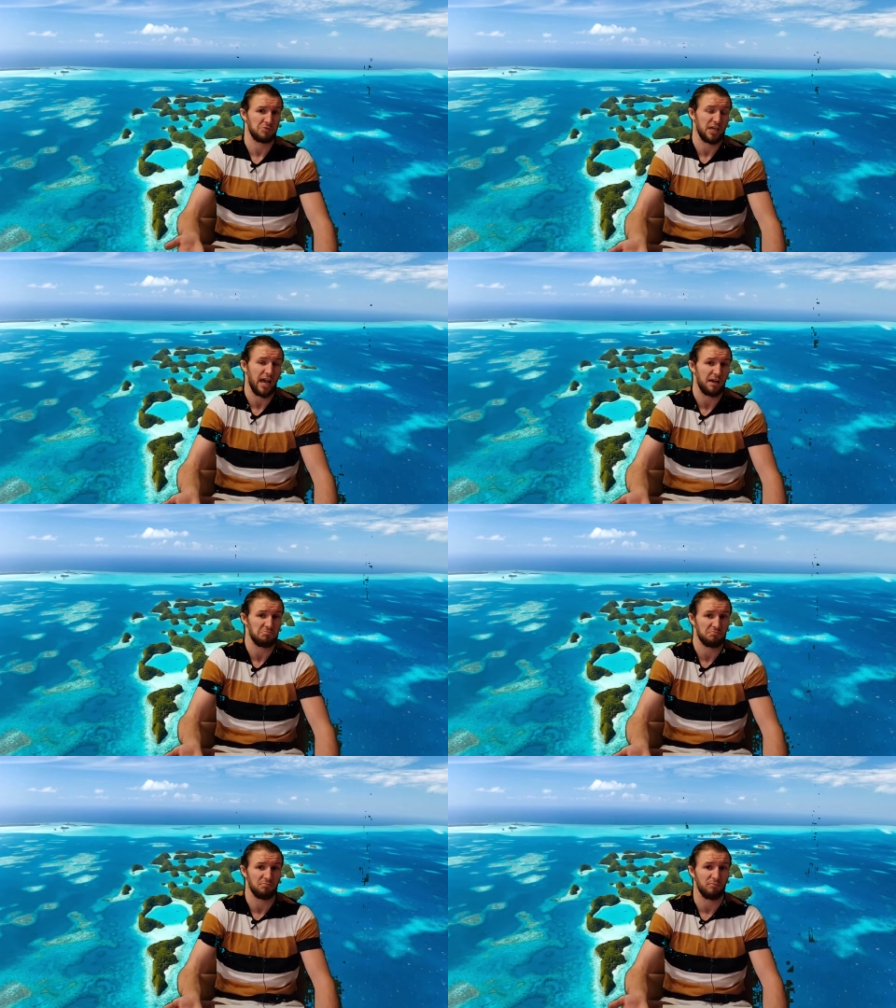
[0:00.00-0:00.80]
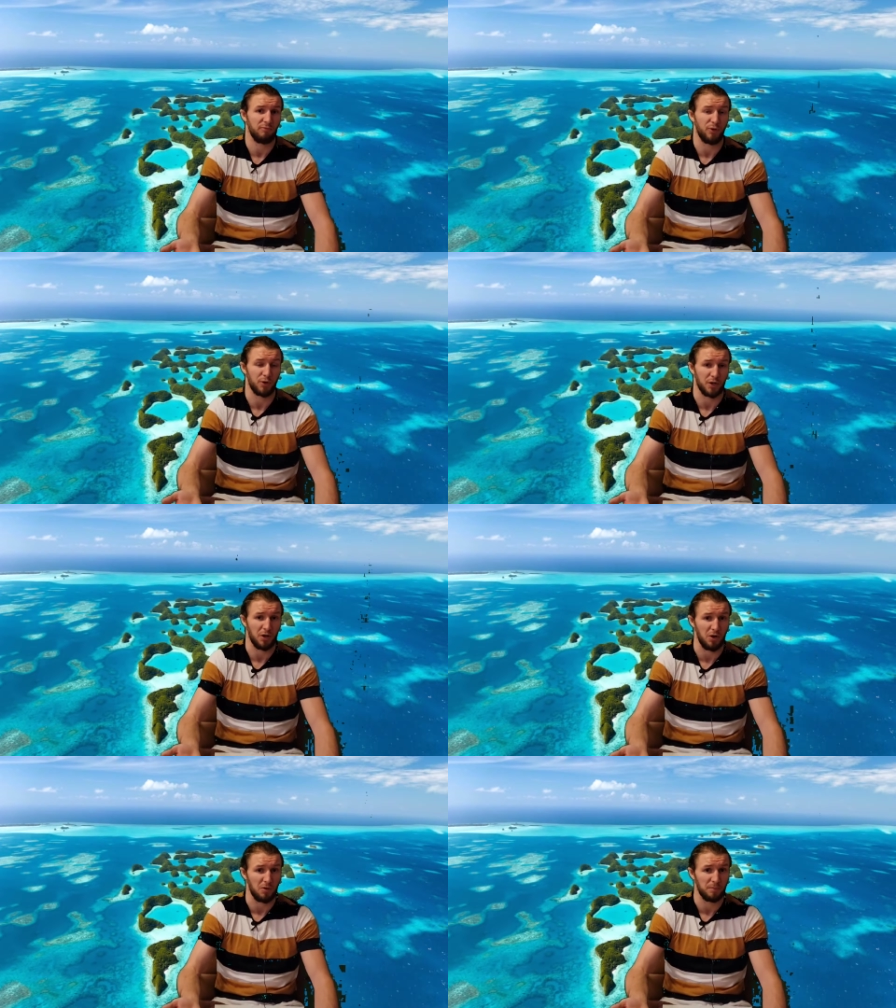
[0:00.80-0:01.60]
get voted
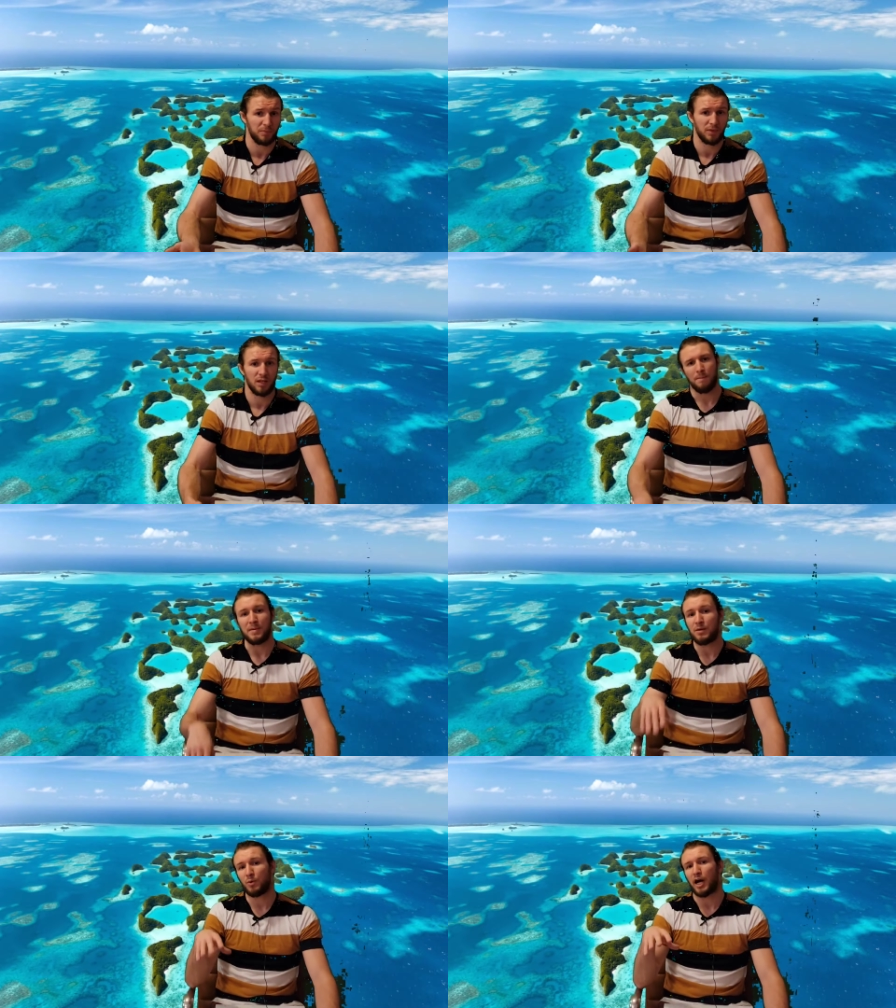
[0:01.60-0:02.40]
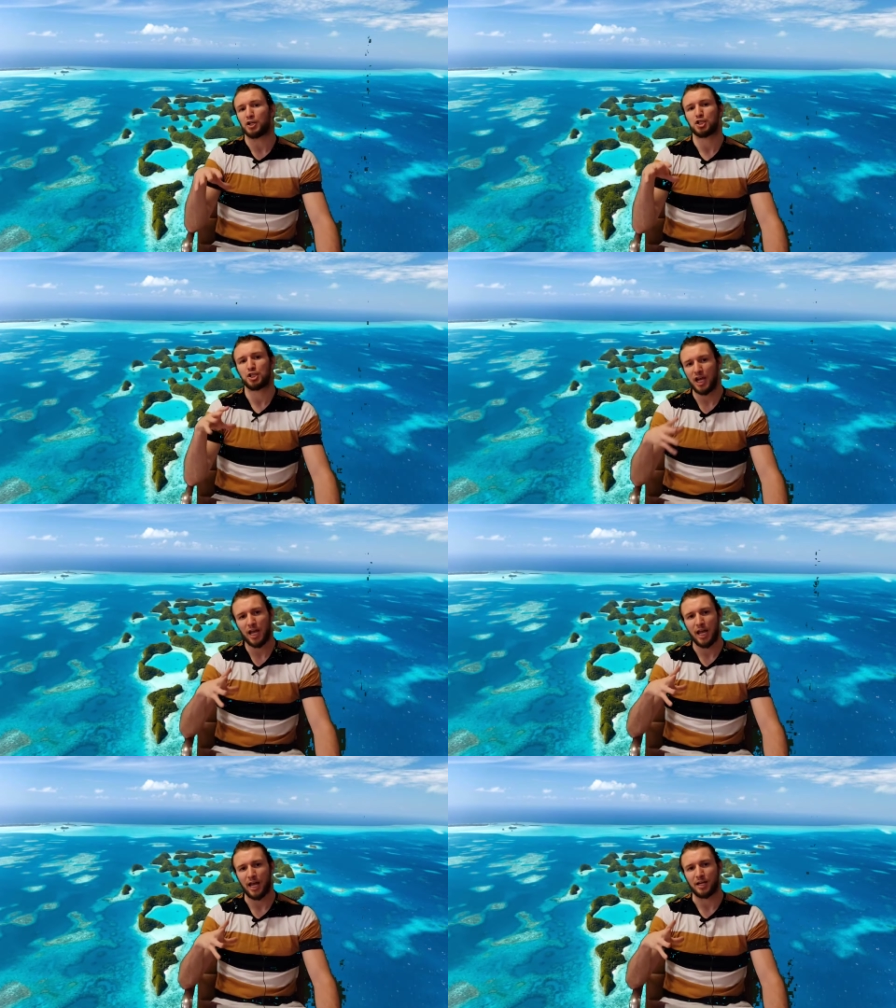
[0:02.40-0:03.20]
home. Meanwhile,
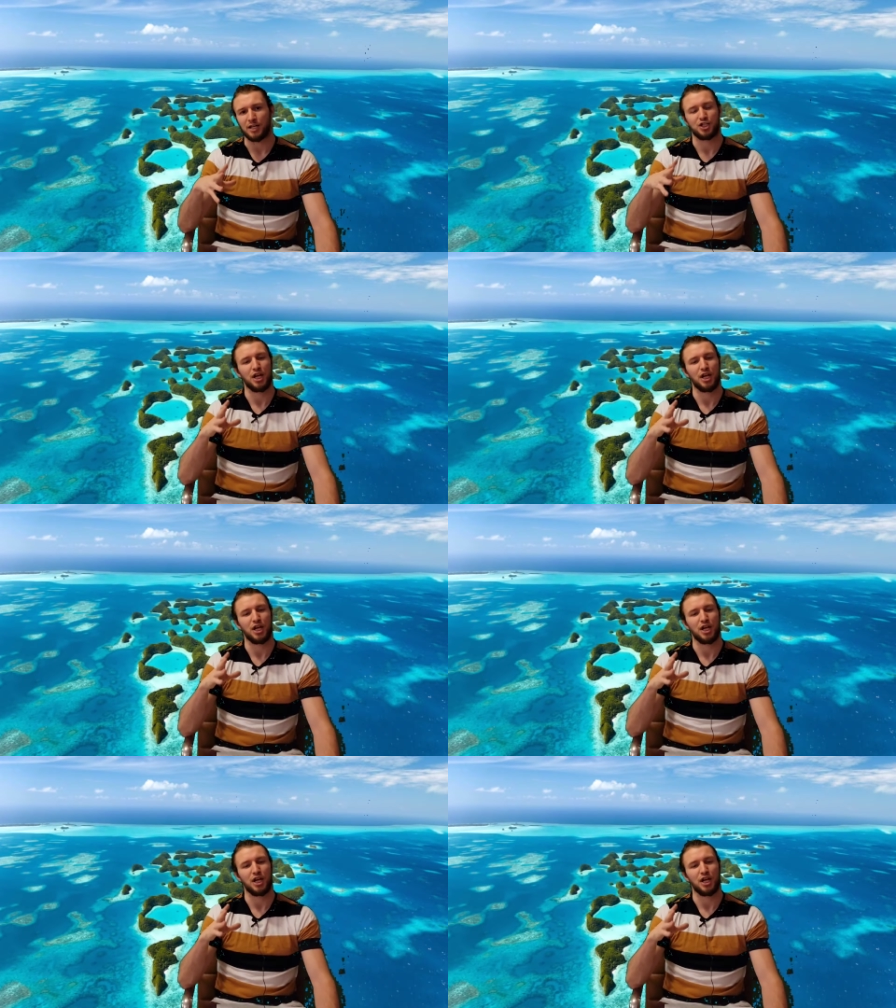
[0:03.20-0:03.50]
Shan